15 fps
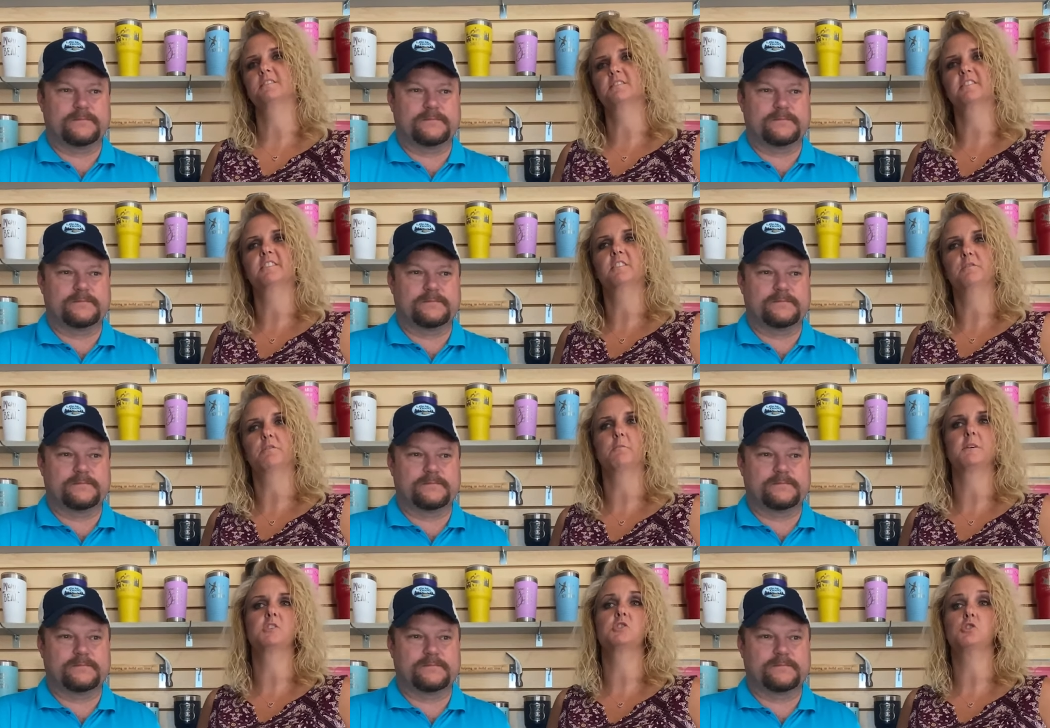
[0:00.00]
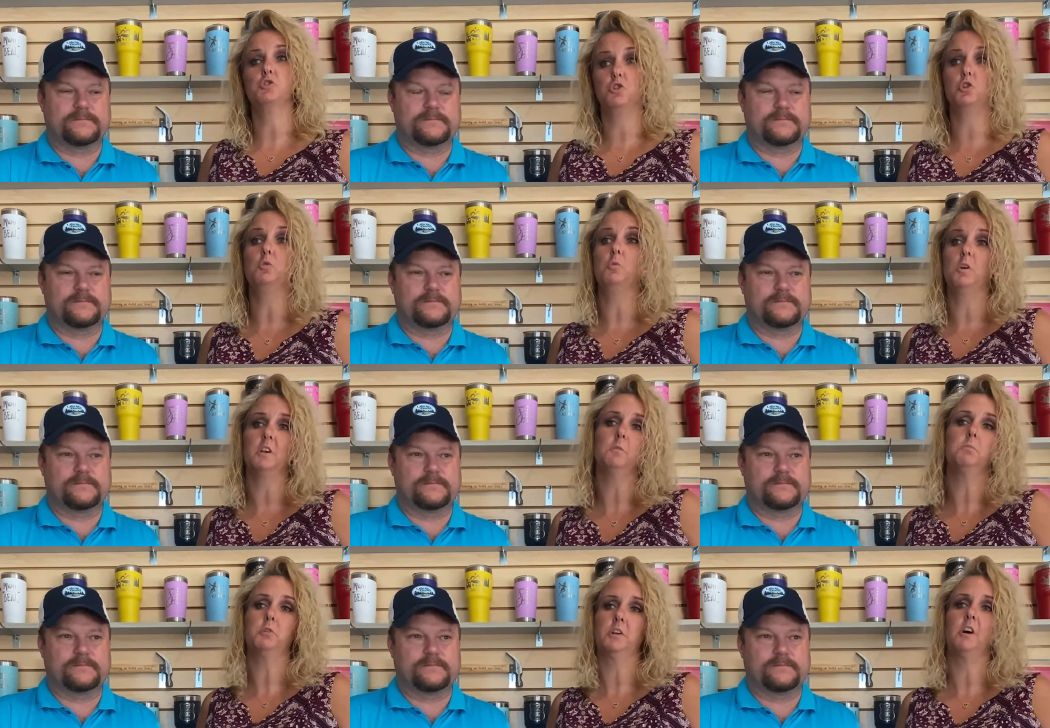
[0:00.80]
Speaker 1: it to the information you want
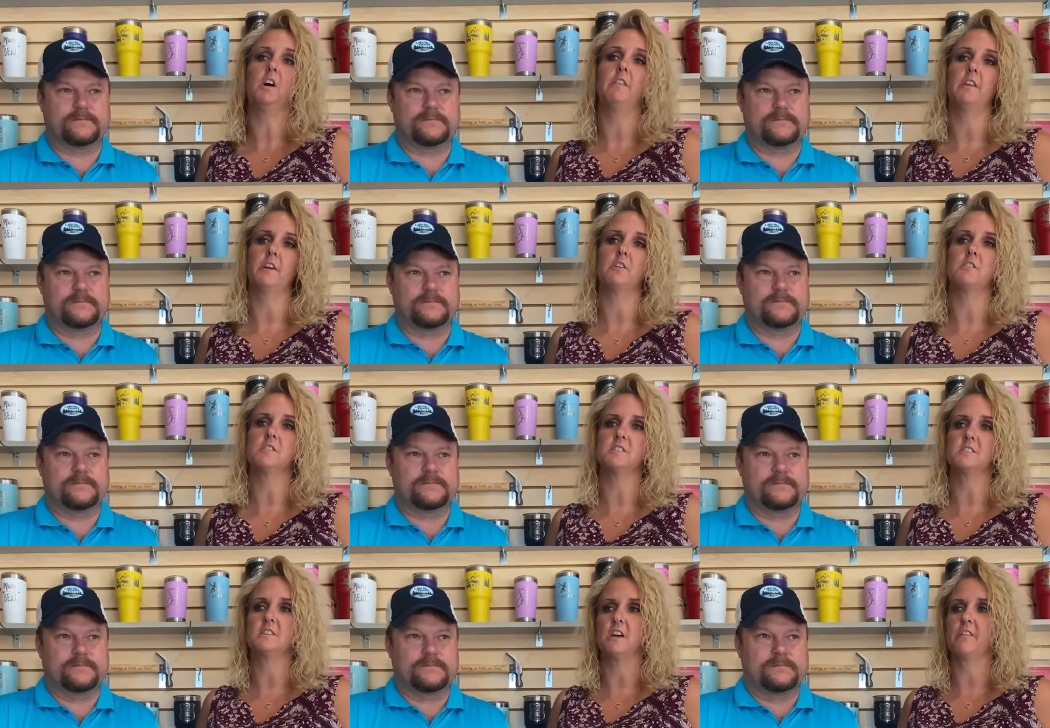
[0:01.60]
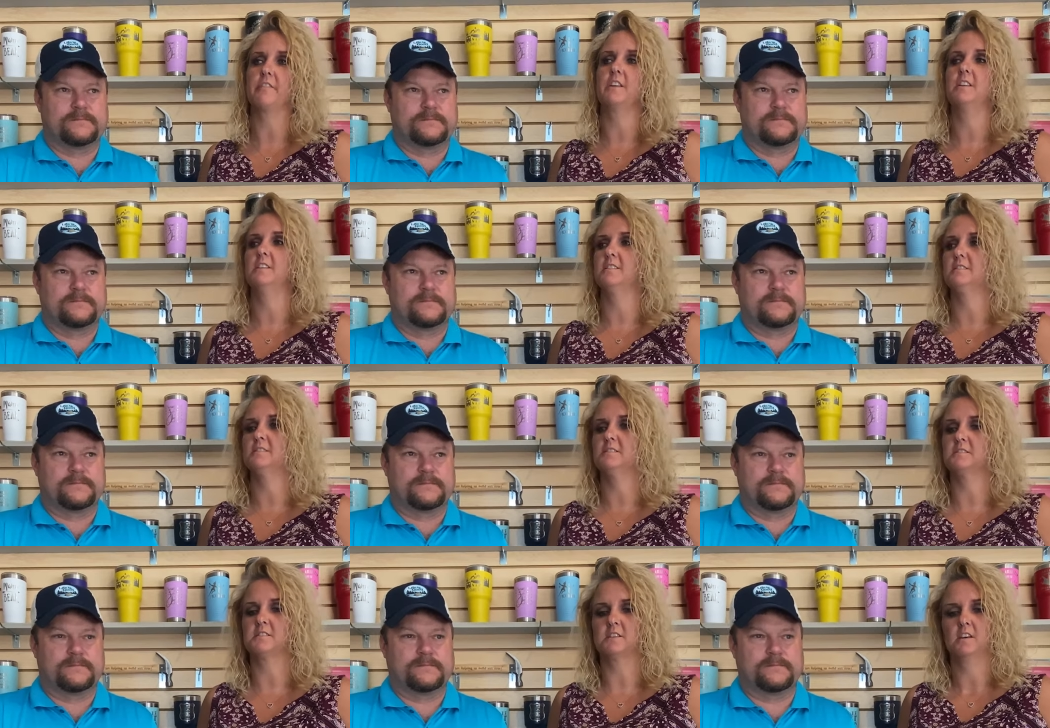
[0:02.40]
to put on there. Nothing
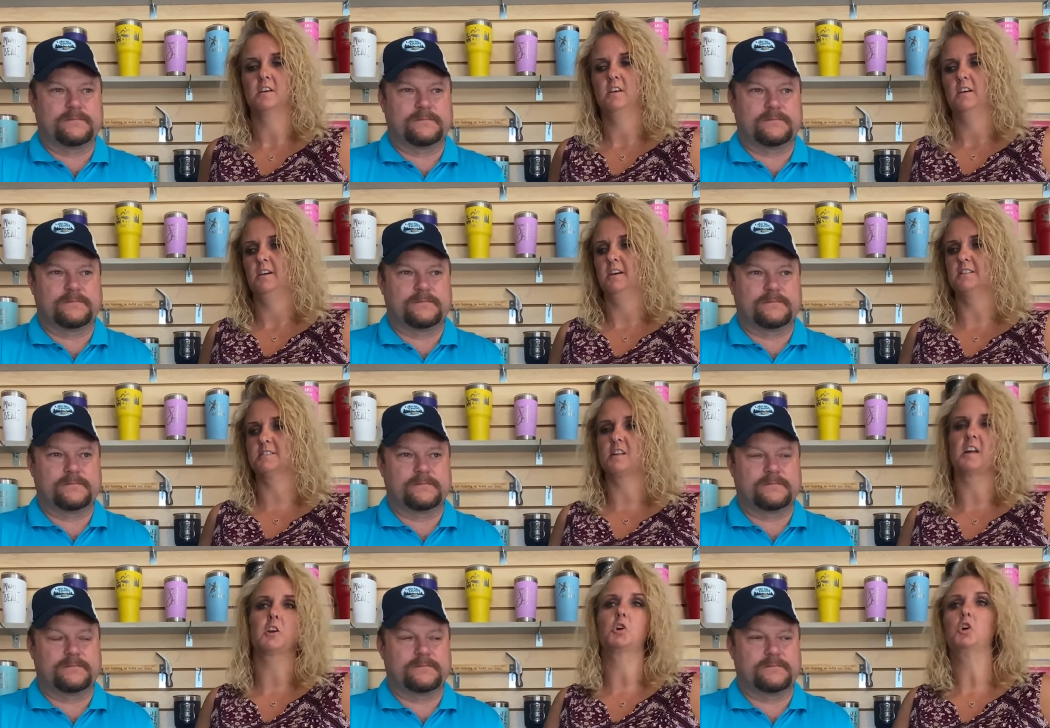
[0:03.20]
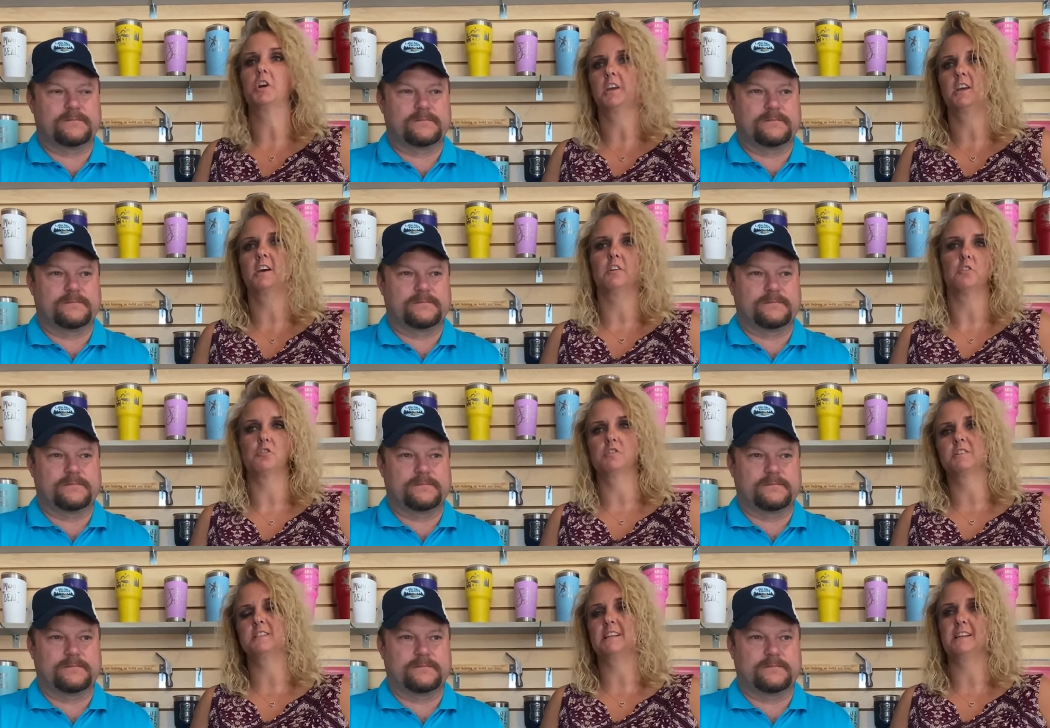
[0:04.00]
is, it's not a cookie cutter.
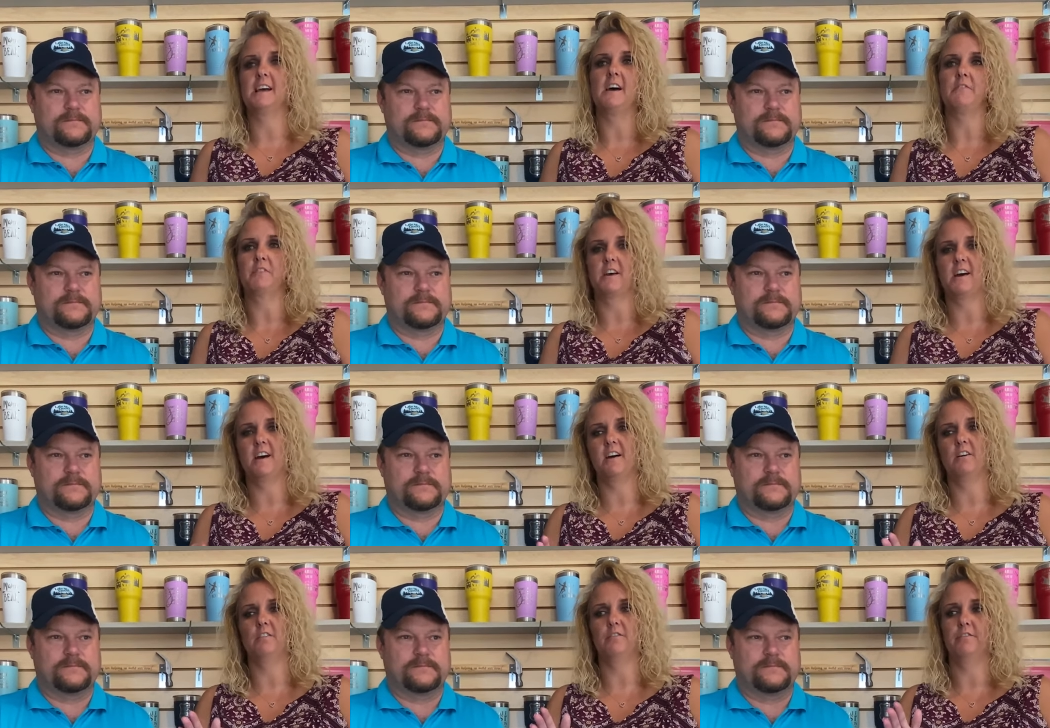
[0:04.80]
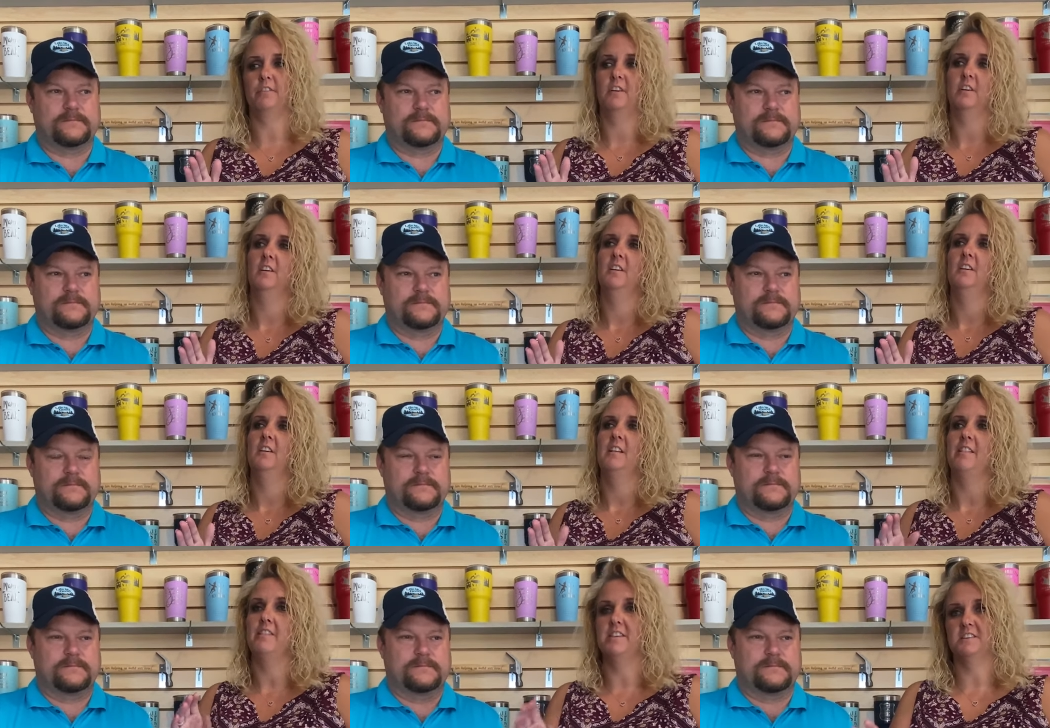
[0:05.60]
It doesn't have to have
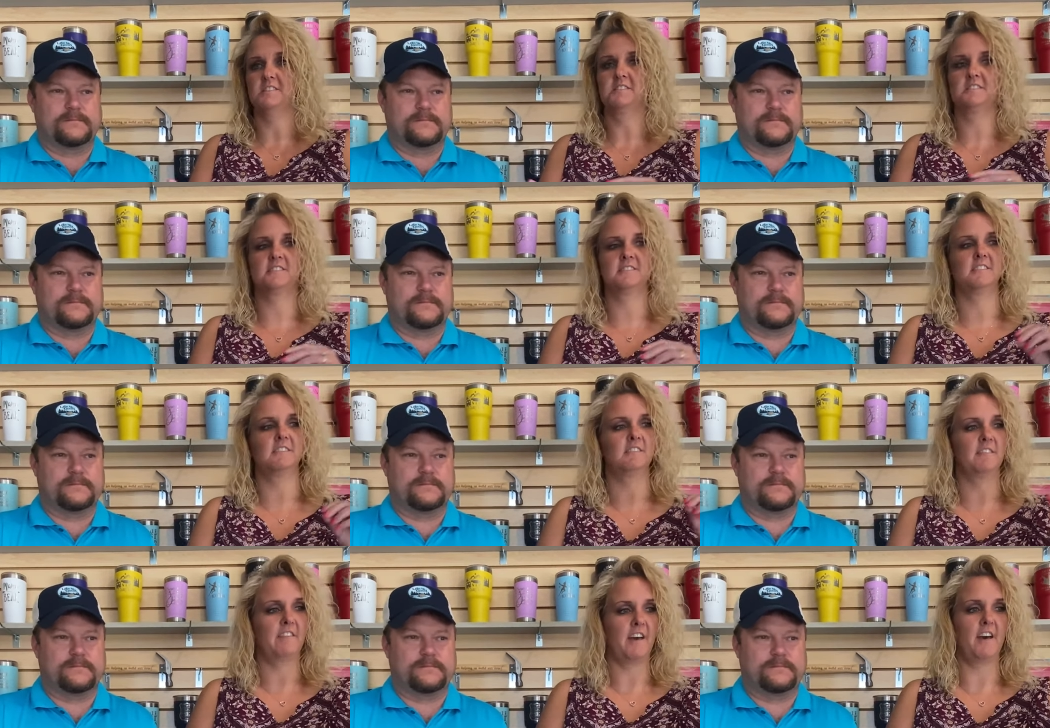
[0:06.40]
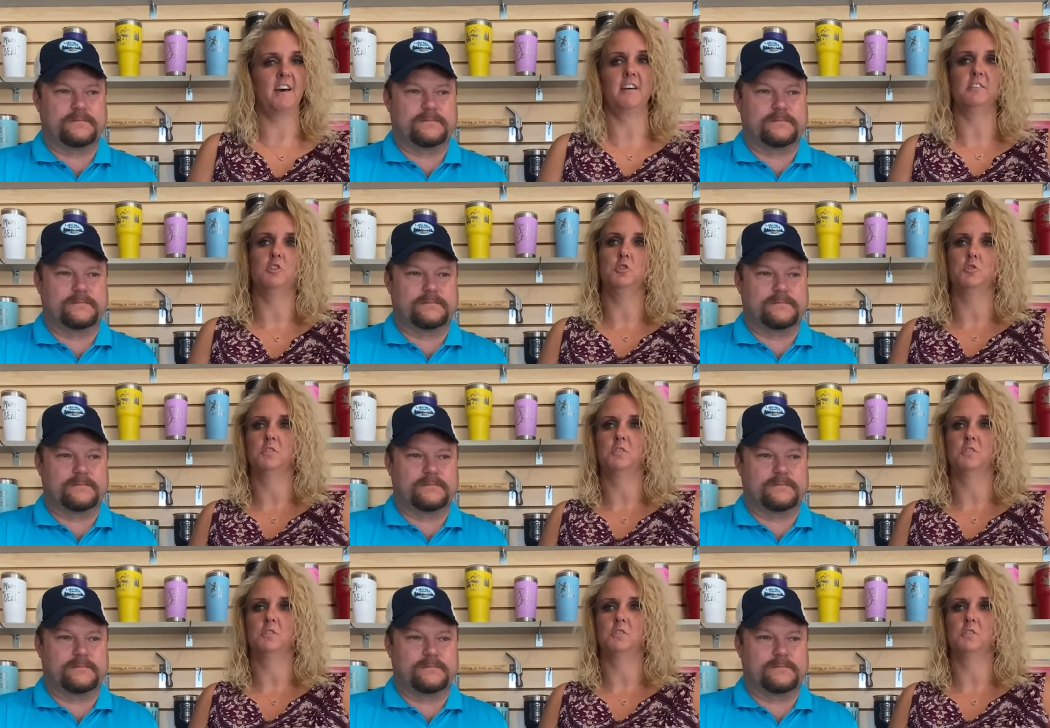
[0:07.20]
this and that. You